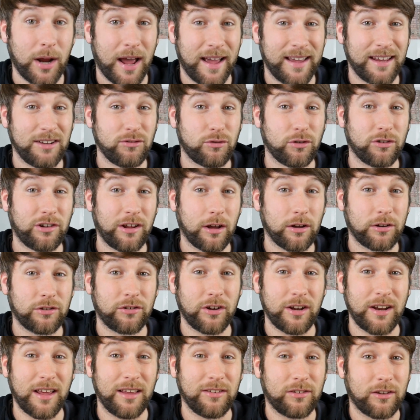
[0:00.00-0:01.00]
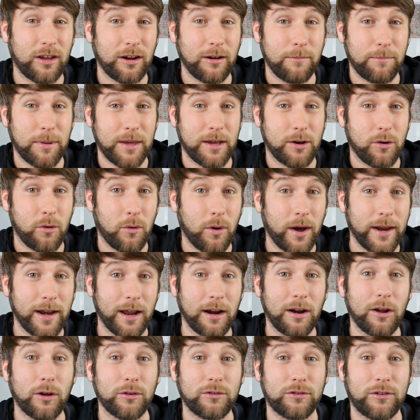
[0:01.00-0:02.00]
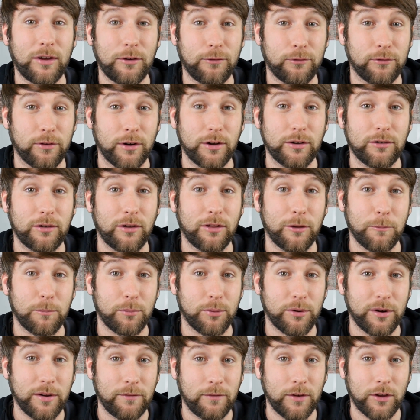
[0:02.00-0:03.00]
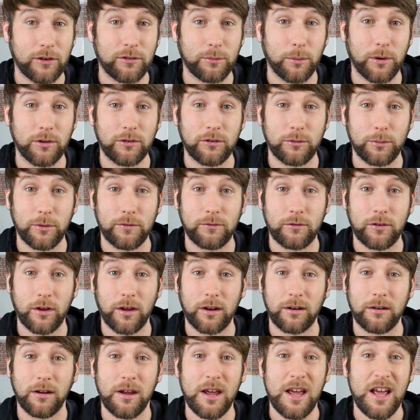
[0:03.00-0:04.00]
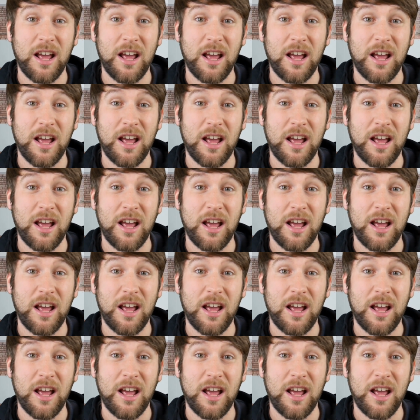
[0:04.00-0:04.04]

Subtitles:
our introduction is going to be quite a lot different to the previous ones we've done.